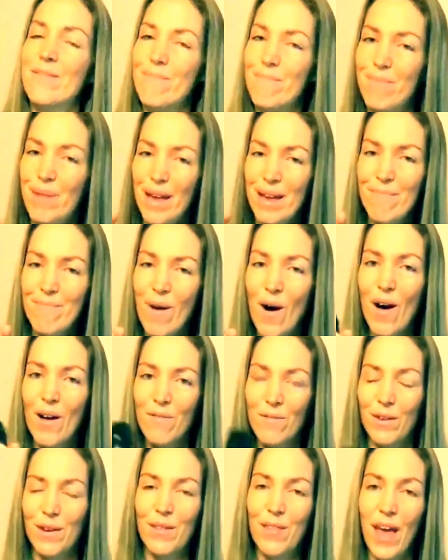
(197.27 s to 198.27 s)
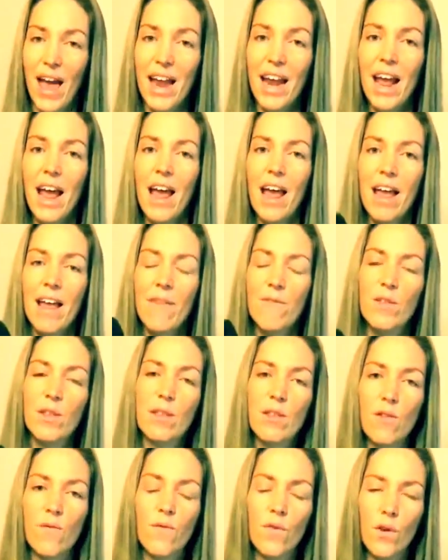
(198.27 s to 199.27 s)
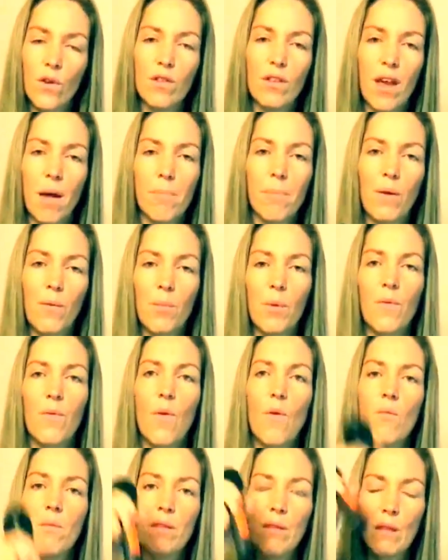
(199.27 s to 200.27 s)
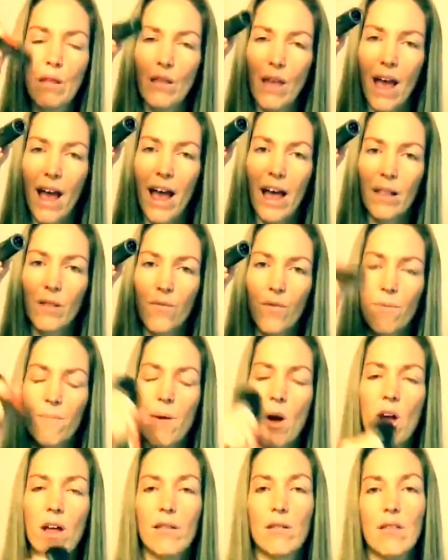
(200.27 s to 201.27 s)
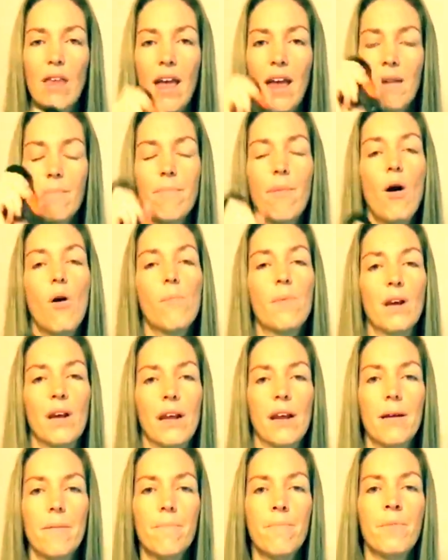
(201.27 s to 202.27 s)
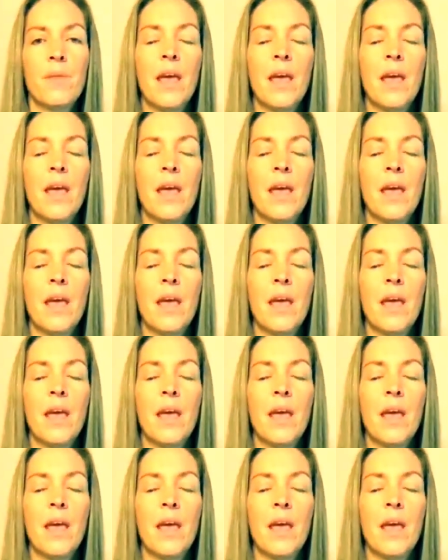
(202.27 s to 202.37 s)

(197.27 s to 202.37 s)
Be mindful of that. If it's your first couple of performances, ask for a mic stand, pop it in.